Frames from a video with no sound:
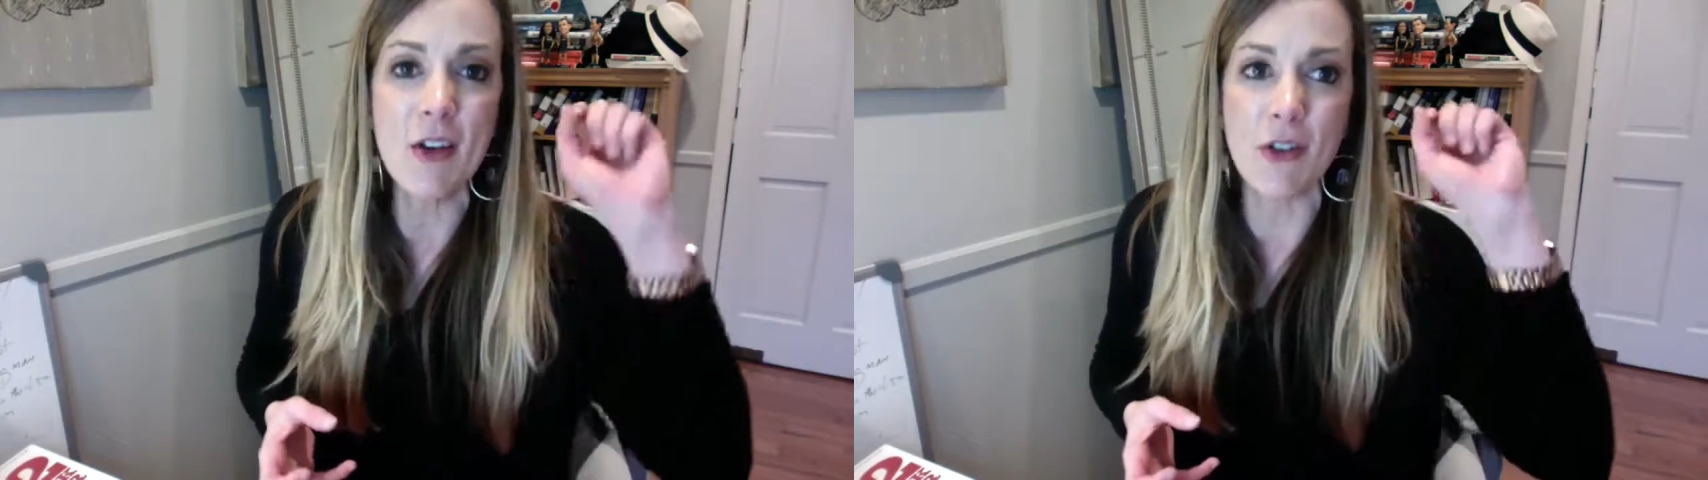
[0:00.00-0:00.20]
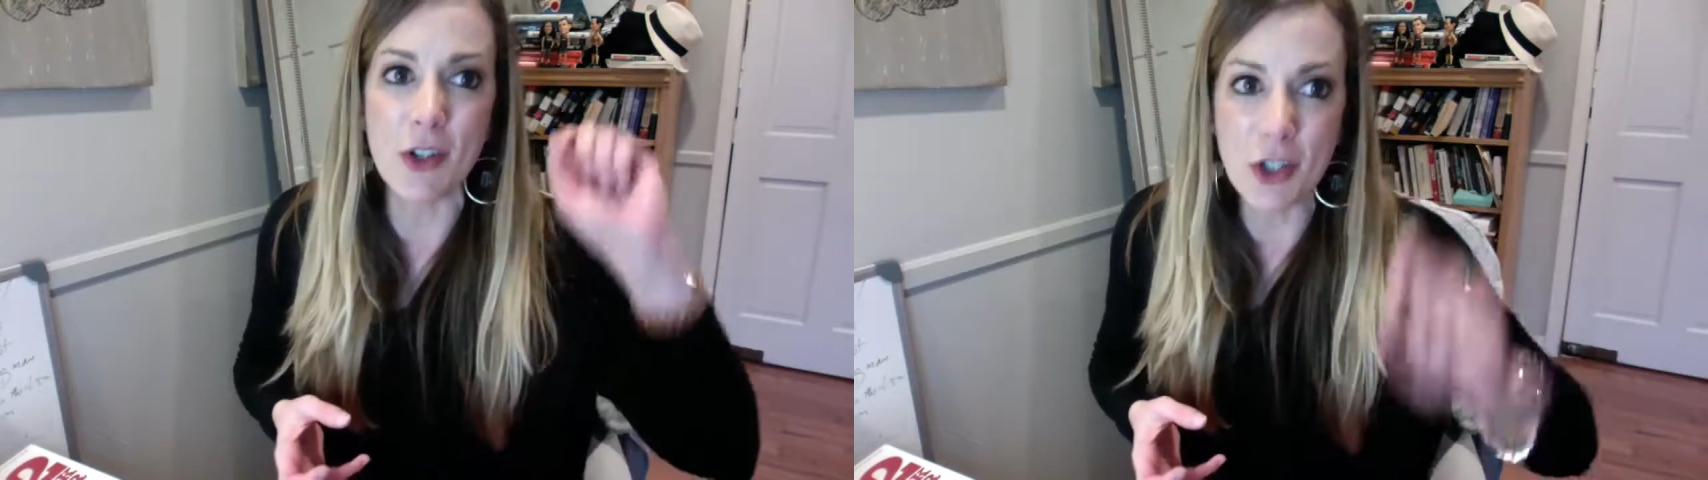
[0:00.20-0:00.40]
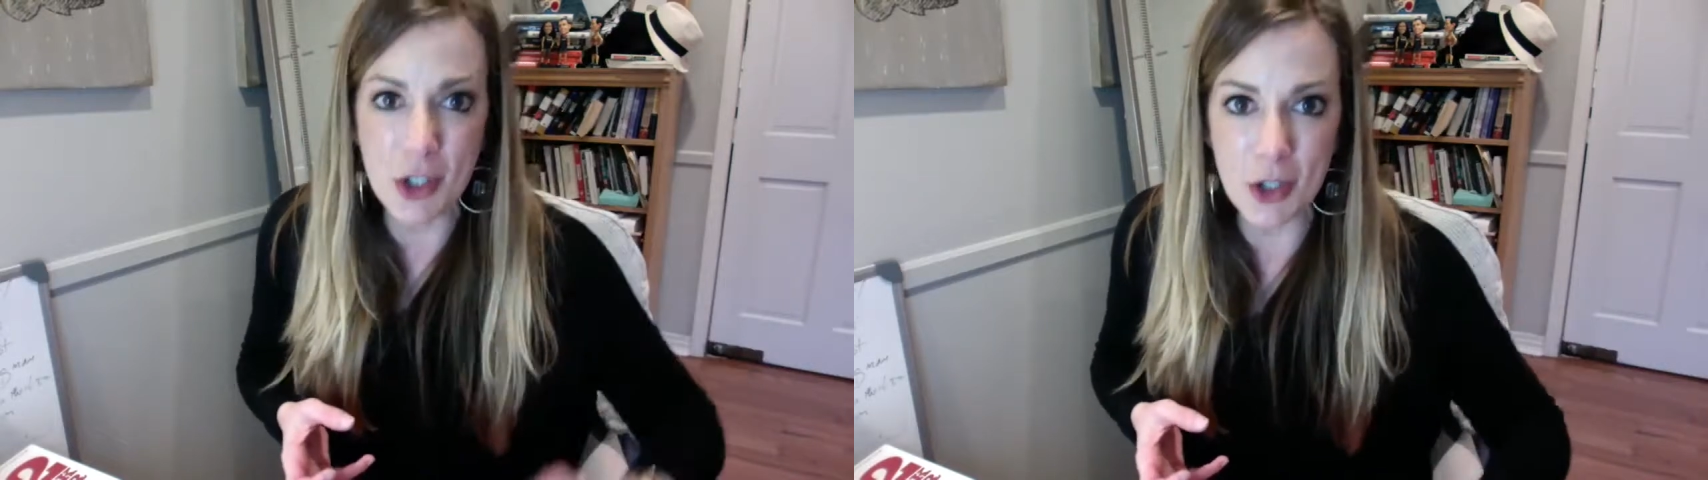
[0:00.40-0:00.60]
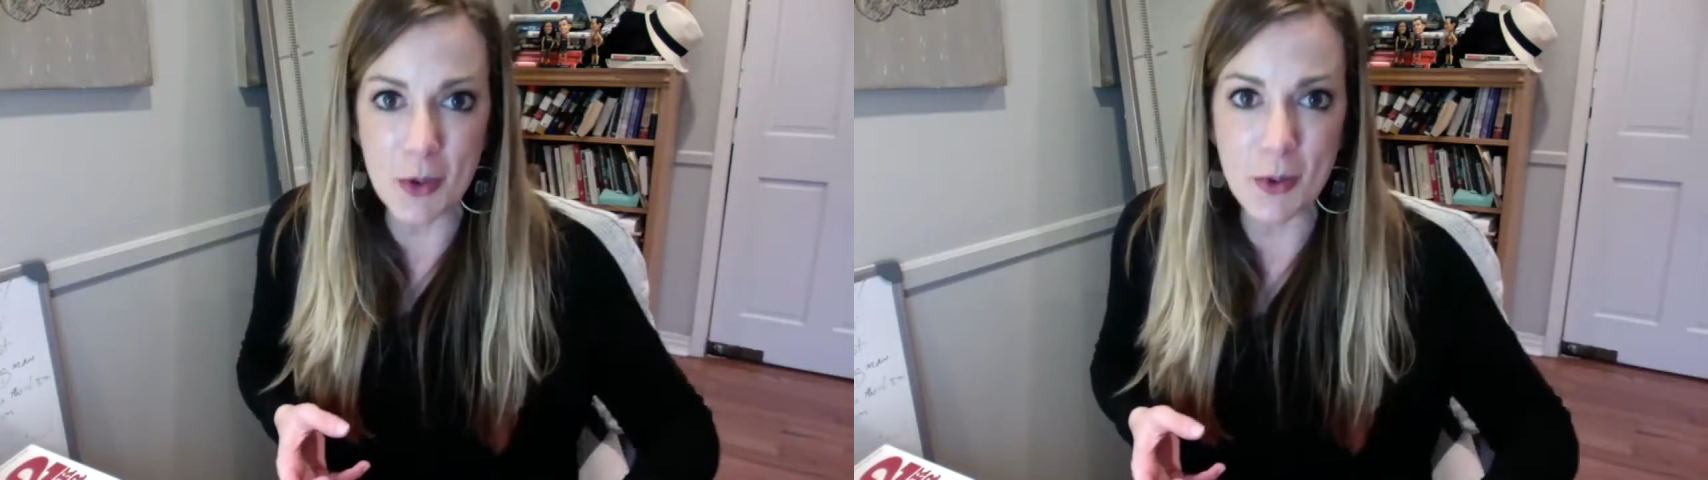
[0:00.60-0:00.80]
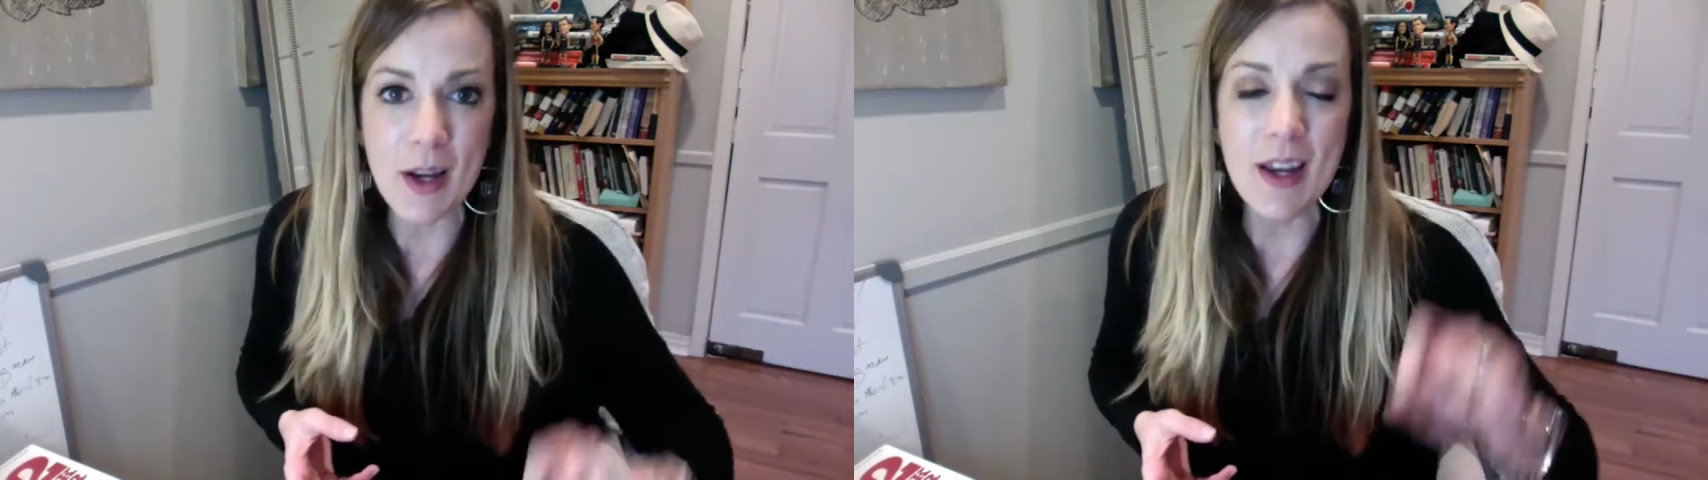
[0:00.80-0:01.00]
for
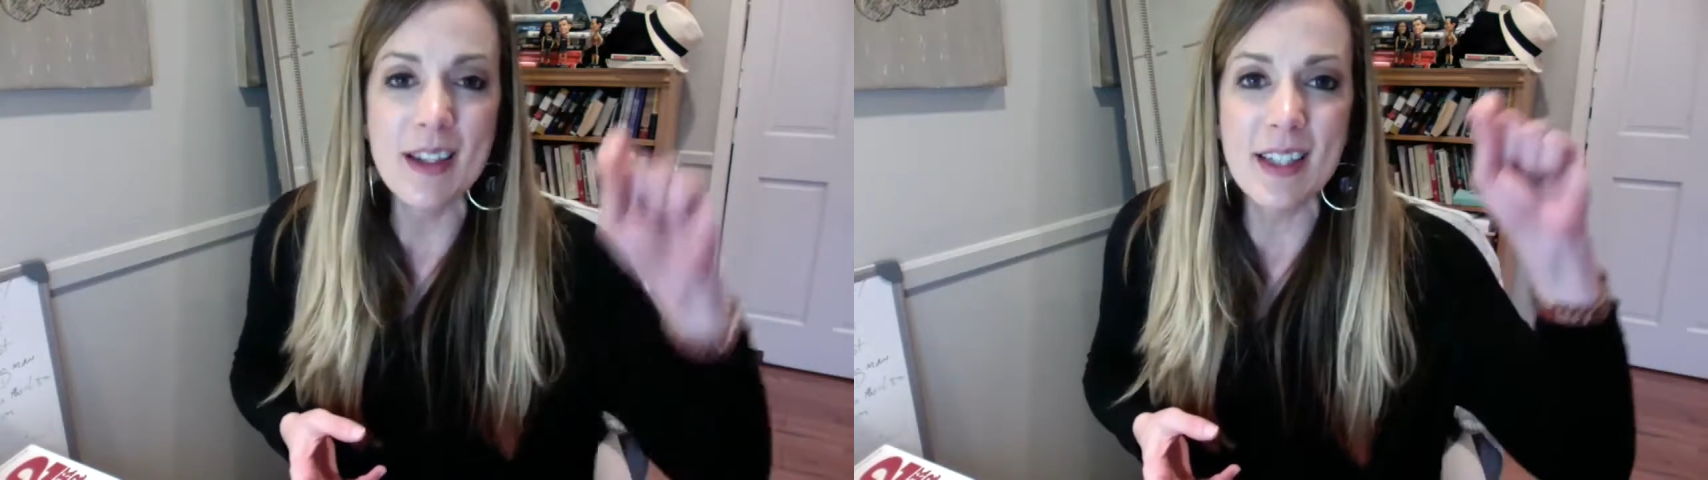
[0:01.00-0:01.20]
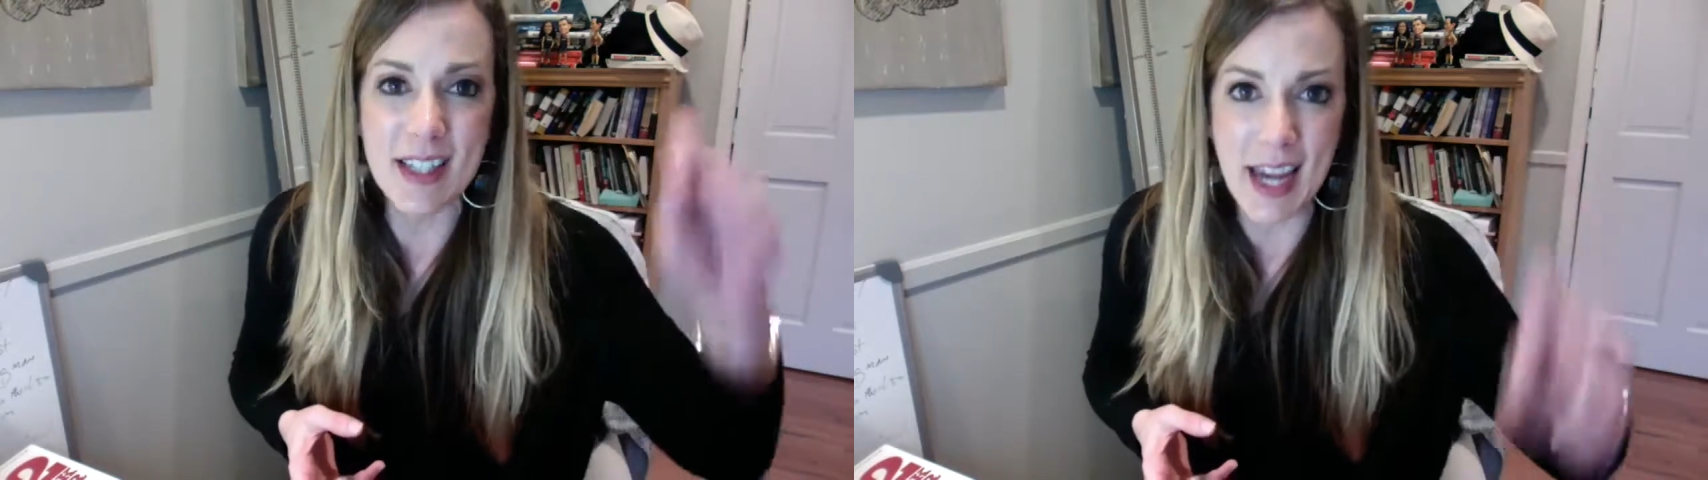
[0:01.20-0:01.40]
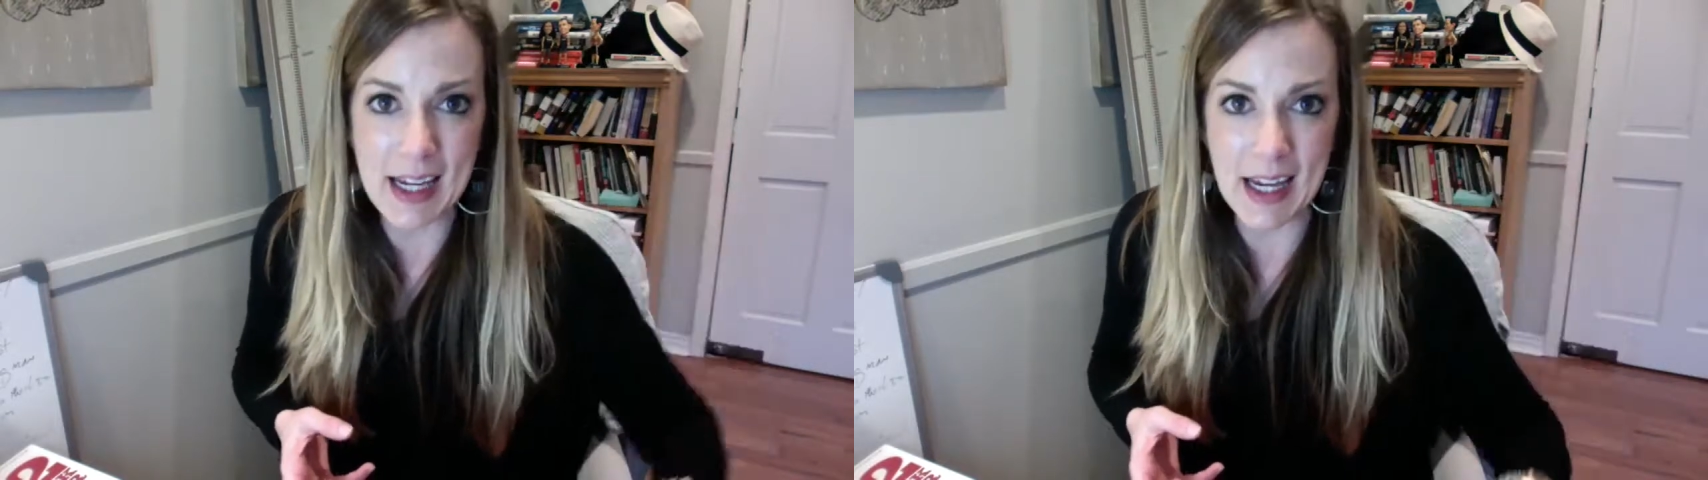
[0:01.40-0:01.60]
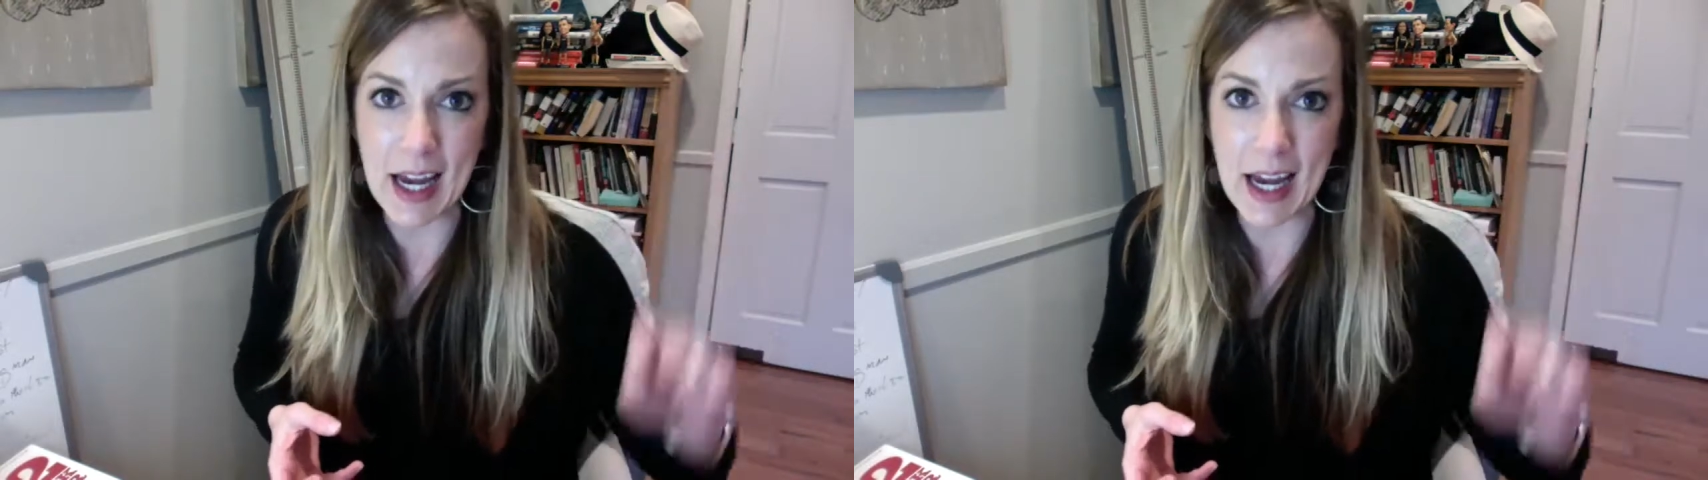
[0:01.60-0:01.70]
you to take